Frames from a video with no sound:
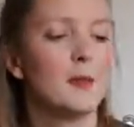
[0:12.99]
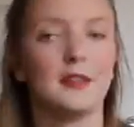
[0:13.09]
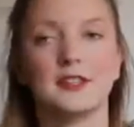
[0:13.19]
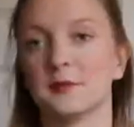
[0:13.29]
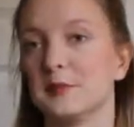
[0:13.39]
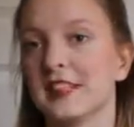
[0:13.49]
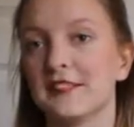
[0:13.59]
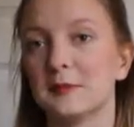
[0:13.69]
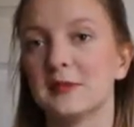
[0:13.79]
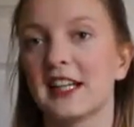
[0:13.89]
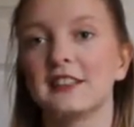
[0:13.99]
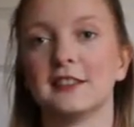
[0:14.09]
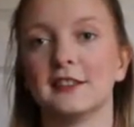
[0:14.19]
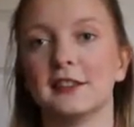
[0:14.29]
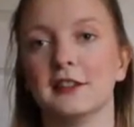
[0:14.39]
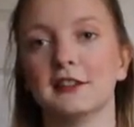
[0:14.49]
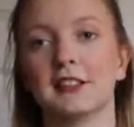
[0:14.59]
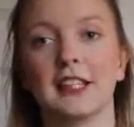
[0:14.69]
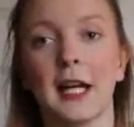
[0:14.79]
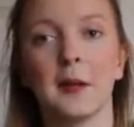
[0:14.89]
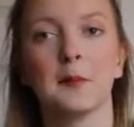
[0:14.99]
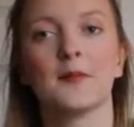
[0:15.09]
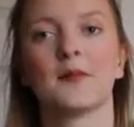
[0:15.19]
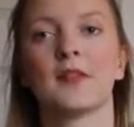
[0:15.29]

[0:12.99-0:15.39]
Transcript: But aside from that, it's still the same.